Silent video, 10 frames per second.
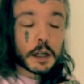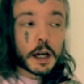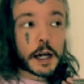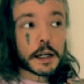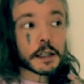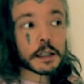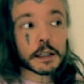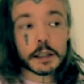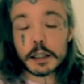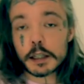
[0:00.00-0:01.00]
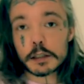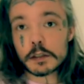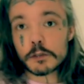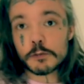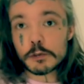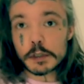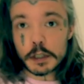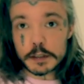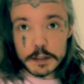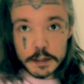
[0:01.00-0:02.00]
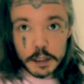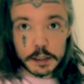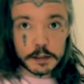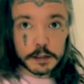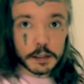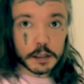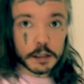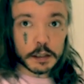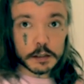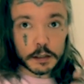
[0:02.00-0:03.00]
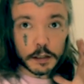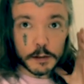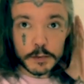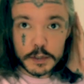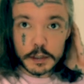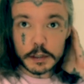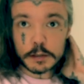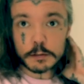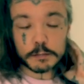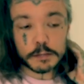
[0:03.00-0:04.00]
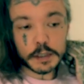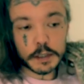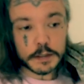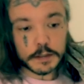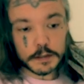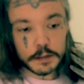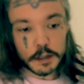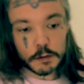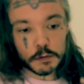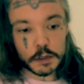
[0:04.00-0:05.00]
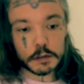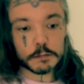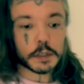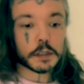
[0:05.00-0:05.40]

I can fully understand the clubs here, because well,